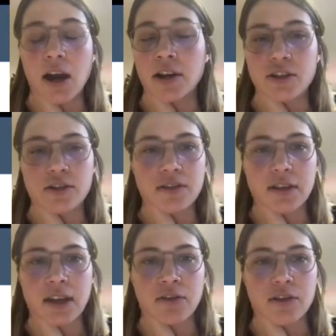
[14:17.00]
articles
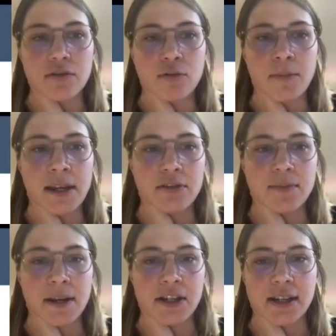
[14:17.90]
across all medical
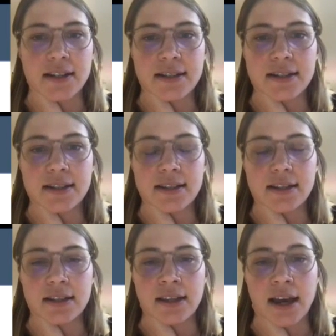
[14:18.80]
specialists
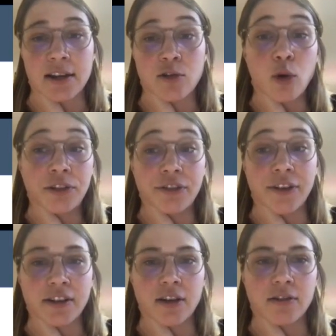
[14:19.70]
that had
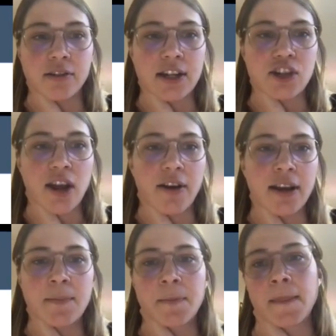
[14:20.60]
quantified code or data
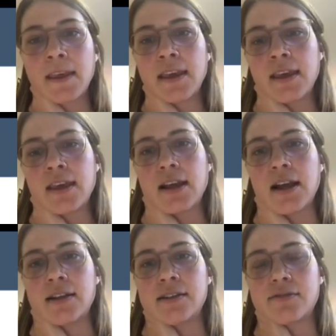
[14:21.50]
sharing.
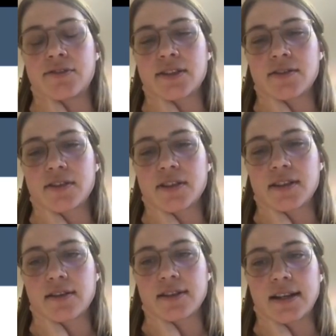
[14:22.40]
And the results you can
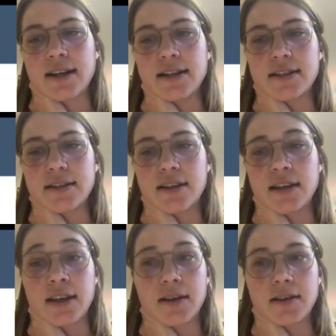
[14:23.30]
see on the slides,
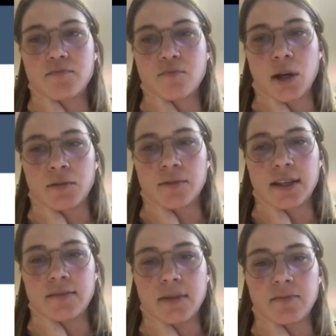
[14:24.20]
well,
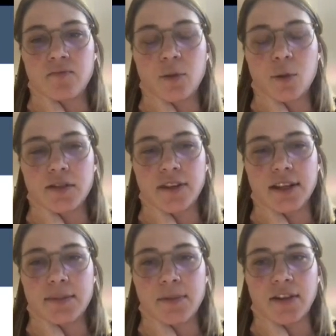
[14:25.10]
it
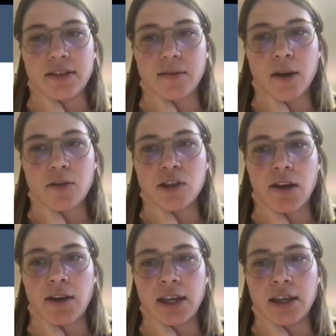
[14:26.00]
quantifies the prevalence of code
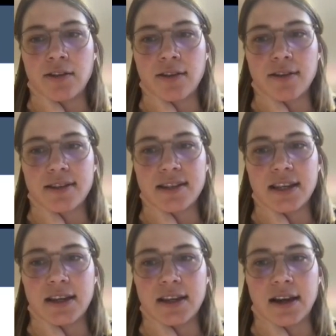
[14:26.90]
sharing, and you can
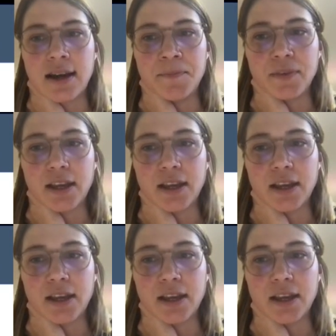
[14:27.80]
see a